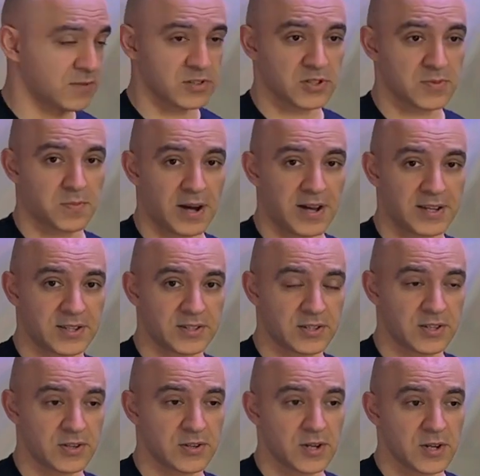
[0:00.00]
will spike in
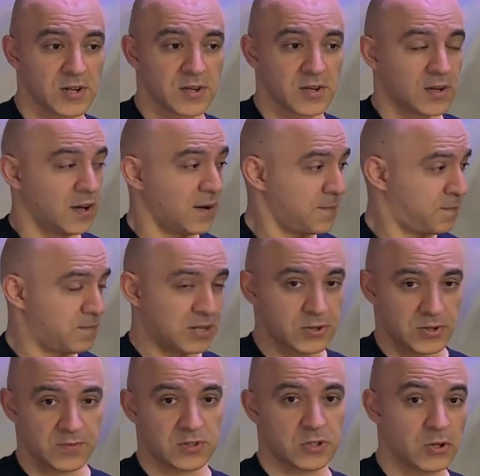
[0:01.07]
here,
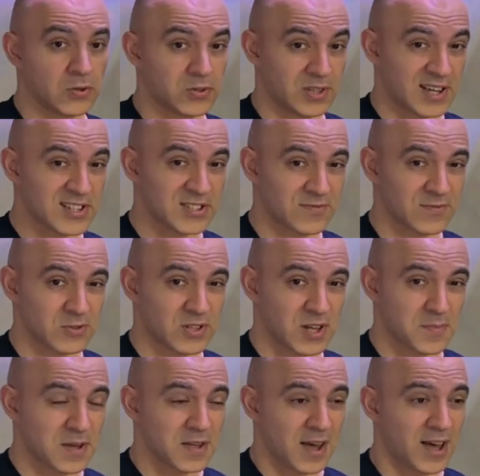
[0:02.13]
because we don't test for
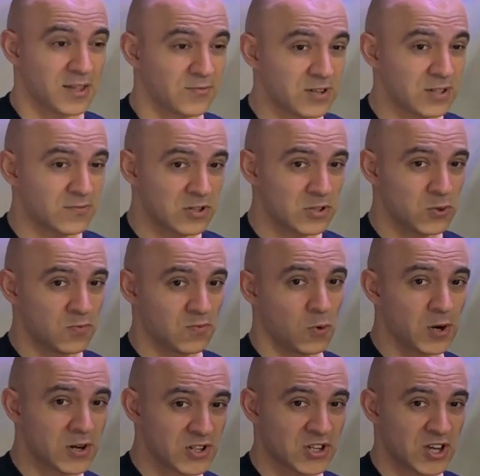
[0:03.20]
them. And when we do
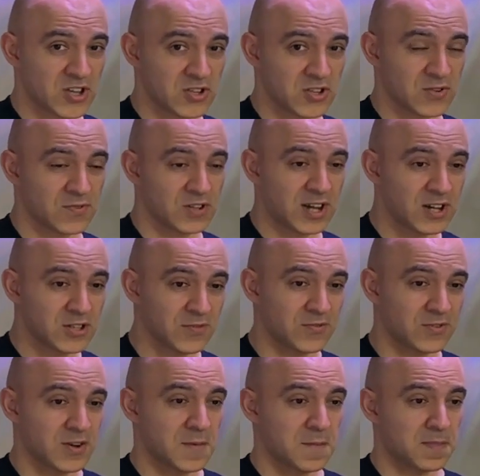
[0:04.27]
water changes, we kind
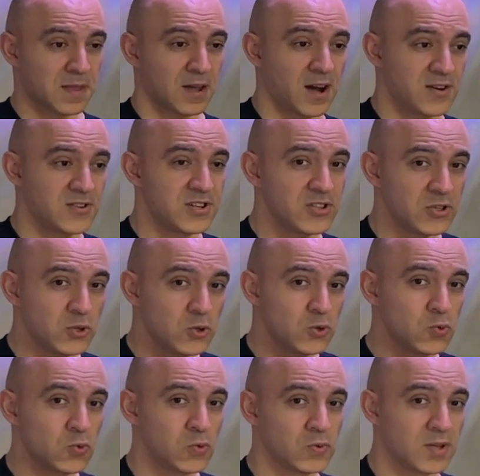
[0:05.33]
of
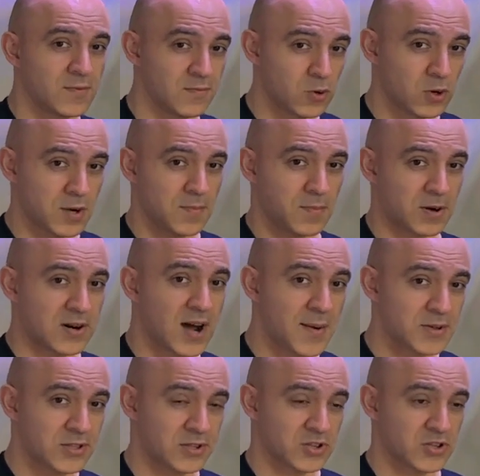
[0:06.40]
renew the water
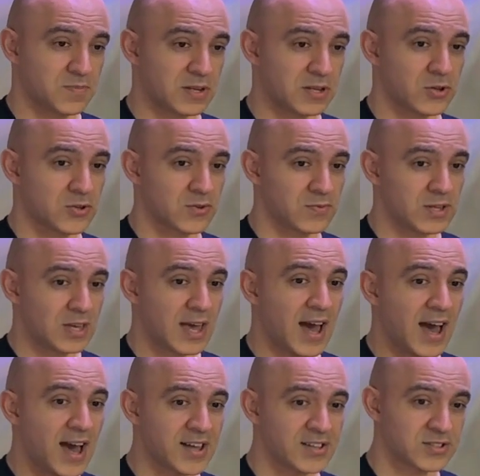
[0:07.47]
parameters because we
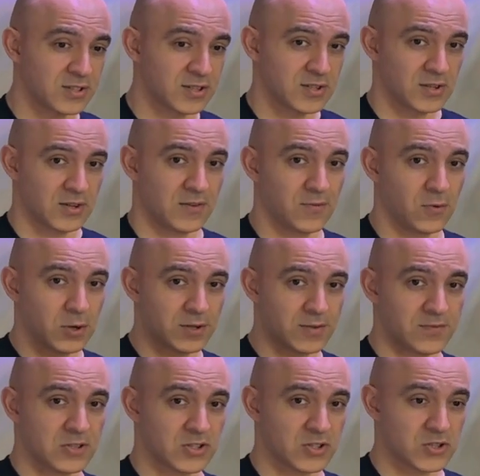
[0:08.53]
add water
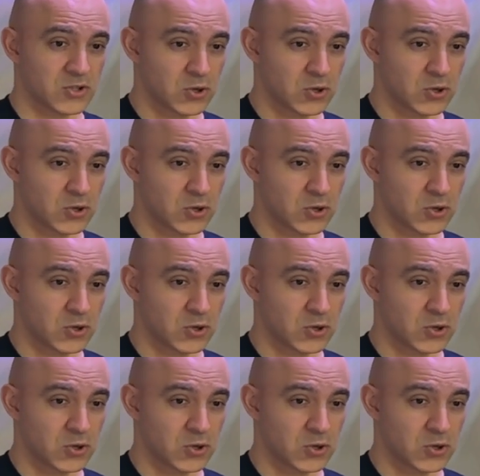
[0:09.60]
with